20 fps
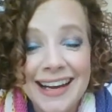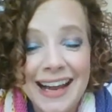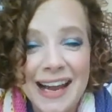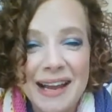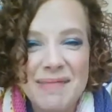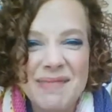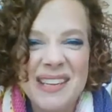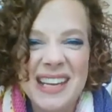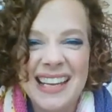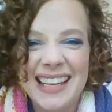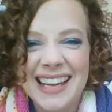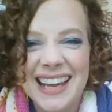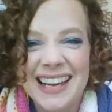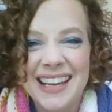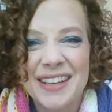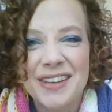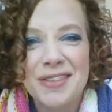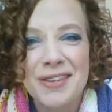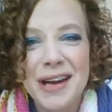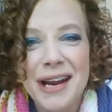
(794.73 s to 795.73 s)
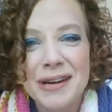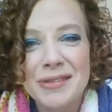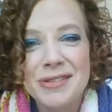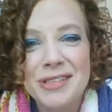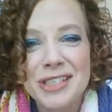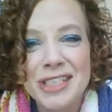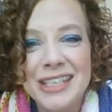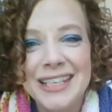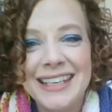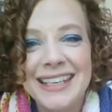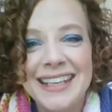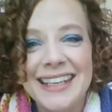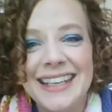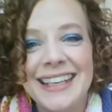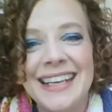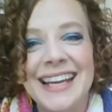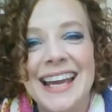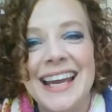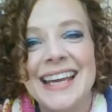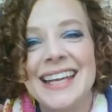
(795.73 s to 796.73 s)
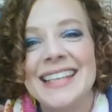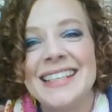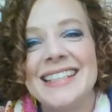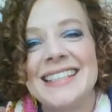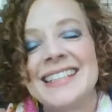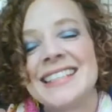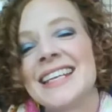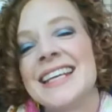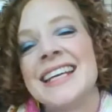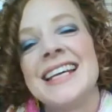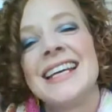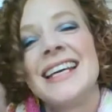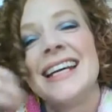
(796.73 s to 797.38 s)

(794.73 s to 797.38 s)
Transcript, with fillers: I get kind of grouchy and